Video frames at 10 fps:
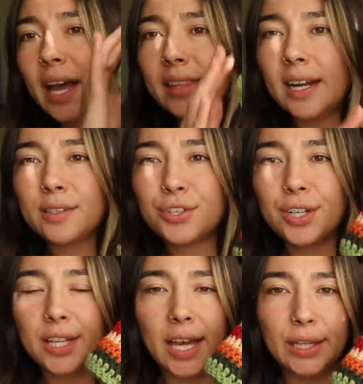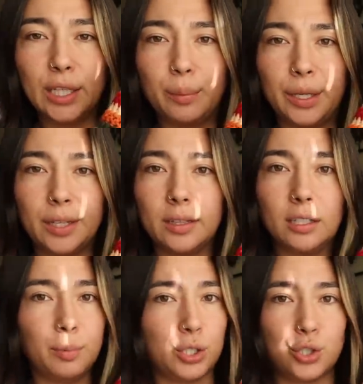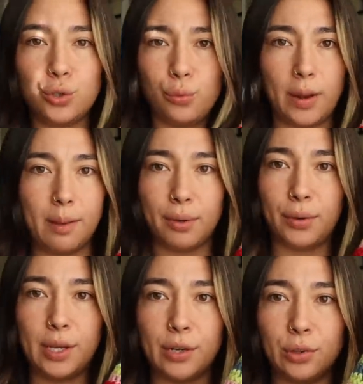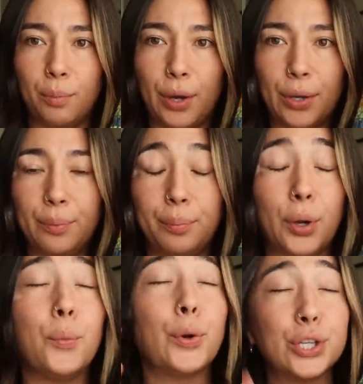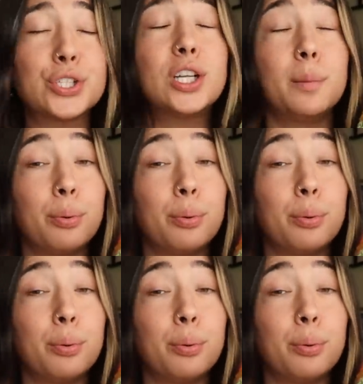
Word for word: And then I started to get a little bit, a little bit too rainbow here at the bottom, but we're just gonna